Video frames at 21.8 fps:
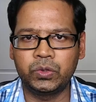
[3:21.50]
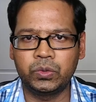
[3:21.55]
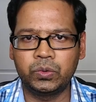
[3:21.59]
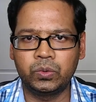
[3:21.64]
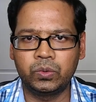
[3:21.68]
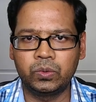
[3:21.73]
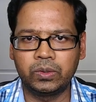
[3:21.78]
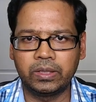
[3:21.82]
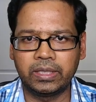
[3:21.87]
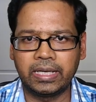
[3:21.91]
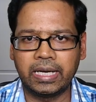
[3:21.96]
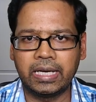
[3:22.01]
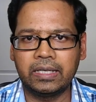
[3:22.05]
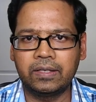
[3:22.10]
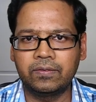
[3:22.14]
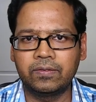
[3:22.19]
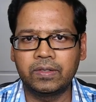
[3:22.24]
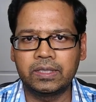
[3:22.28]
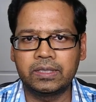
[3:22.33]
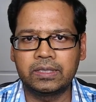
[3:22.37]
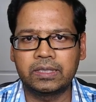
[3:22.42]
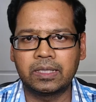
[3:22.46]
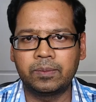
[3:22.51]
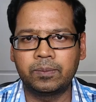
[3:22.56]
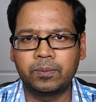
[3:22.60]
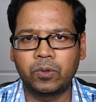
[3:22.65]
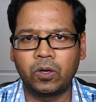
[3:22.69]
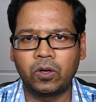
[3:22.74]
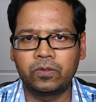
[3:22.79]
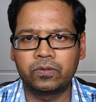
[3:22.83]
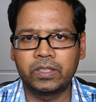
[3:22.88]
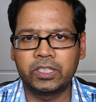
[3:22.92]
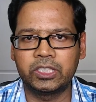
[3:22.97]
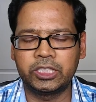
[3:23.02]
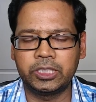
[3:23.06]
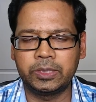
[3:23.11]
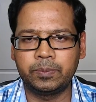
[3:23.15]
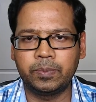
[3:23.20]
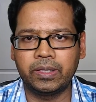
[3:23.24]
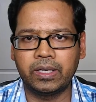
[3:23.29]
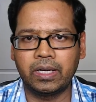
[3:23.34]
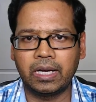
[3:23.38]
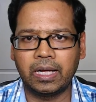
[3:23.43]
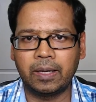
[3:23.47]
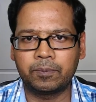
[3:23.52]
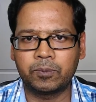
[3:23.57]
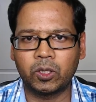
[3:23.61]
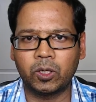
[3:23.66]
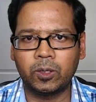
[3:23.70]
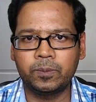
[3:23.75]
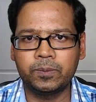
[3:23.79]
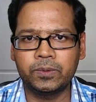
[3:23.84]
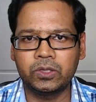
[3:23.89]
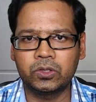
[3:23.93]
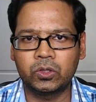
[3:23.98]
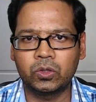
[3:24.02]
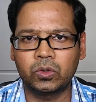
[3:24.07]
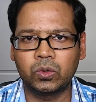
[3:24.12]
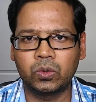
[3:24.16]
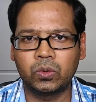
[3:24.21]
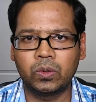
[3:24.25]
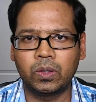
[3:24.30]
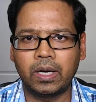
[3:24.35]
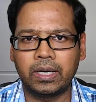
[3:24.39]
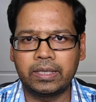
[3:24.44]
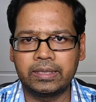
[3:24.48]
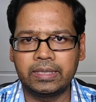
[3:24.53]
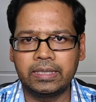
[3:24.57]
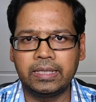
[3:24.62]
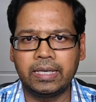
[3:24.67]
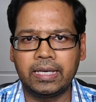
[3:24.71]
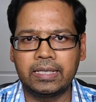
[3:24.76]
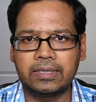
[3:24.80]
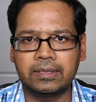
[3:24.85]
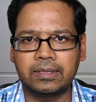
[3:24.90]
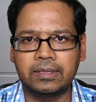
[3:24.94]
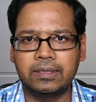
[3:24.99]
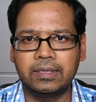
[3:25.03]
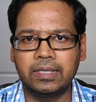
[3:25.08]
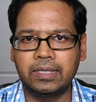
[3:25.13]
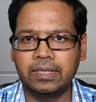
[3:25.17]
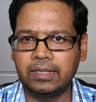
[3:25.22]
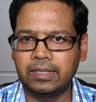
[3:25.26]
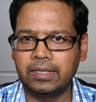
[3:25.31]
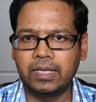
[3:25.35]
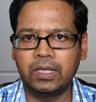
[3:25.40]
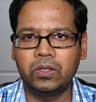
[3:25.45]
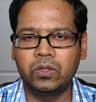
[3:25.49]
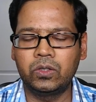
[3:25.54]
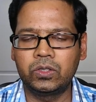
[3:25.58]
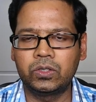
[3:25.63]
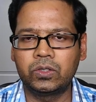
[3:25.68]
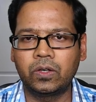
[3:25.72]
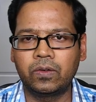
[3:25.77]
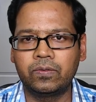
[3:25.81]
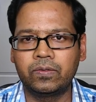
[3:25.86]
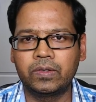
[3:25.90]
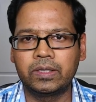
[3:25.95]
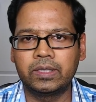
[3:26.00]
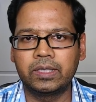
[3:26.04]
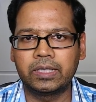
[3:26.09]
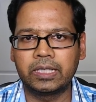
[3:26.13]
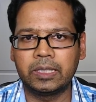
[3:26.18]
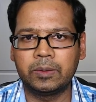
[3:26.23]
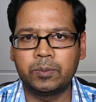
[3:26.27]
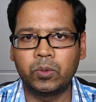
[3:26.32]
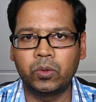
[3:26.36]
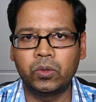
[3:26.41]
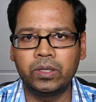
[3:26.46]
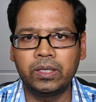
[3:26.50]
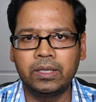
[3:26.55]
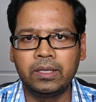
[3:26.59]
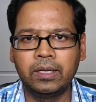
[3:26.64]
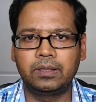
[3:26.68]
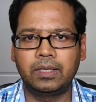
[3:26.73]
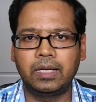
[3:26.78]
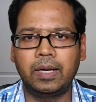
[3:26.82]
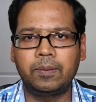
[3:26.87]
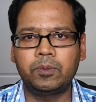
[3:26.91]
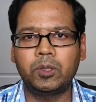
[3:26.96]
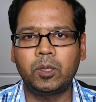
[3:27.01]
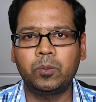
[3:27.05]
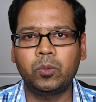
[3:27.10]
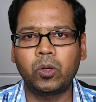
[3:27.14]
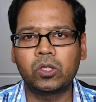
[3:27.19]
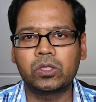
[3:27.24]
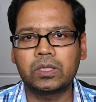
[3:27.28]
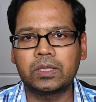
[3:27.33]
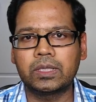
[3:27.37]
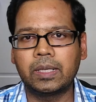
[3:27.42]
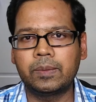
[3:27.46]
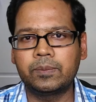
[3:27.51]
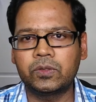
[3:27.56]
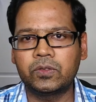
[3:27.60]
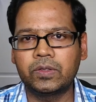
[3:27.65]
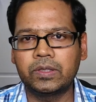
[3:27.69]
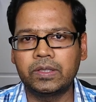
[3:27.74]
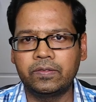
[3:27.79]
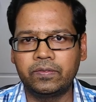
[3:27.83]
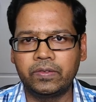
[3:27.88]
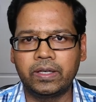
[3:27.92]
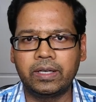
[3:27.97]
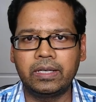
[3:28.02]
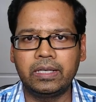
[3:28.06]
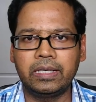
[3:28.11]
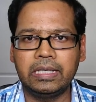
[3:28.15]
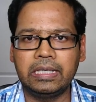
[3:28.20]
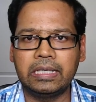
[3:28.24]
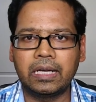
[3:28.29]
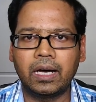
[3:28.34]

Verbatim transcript: you get with with some of the cheaper laptops. So I think Acer did a really good job with the keyboard. The laptop also comes with a fairly